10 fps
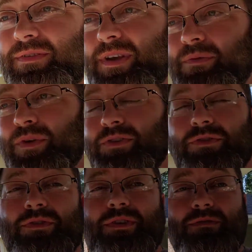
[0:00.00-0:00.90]
I
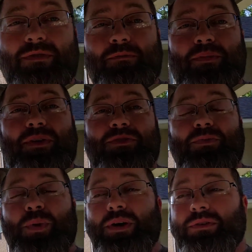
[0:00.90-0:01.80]
measured it from pinch
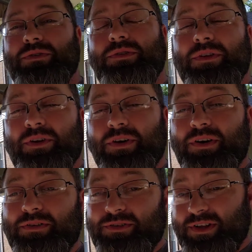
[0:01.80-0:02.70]
weld to the
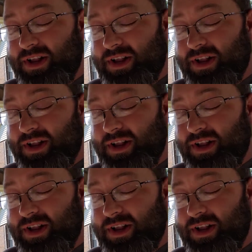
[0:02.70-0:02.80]
ground,